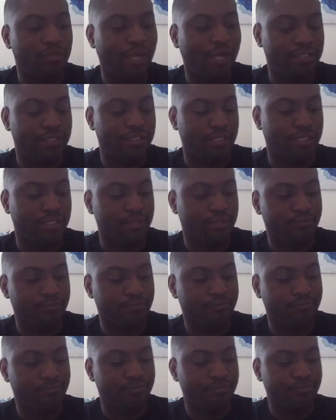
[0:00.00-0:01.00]
watching.
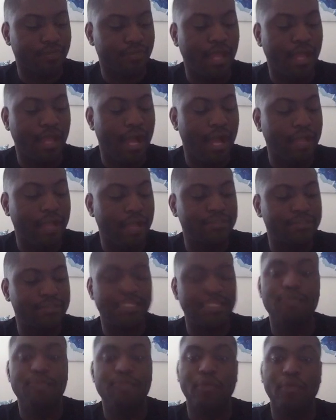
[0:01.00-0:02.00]
I'd
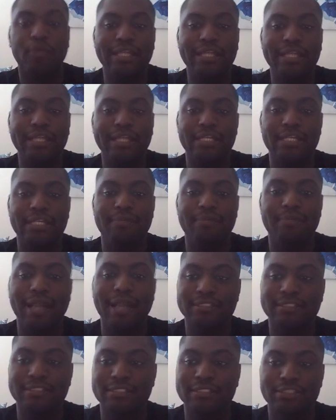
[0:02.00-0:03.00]
seen more Ishii
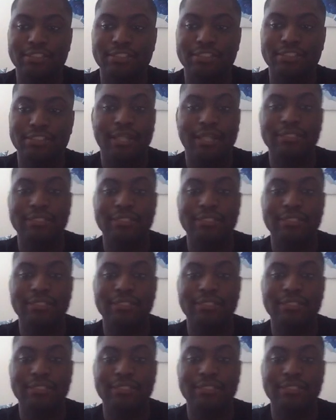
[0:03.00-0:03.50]
matches than Shibata